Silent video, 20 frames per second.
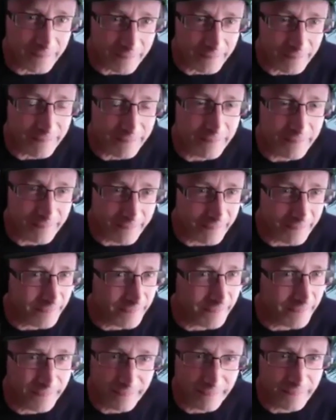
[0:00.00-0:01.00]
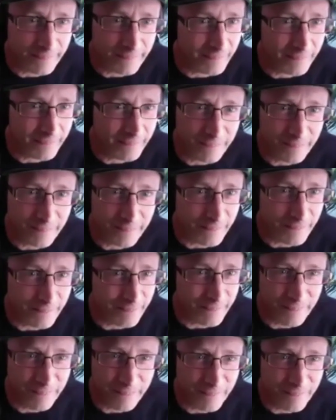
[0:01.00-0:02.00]
and jammed on the song, She
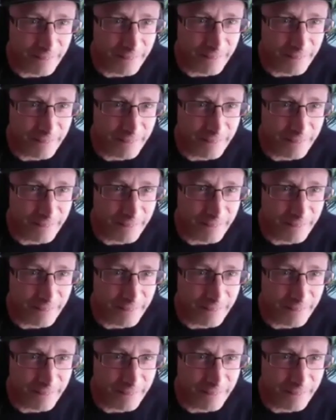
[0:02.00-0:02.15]
Gets Into My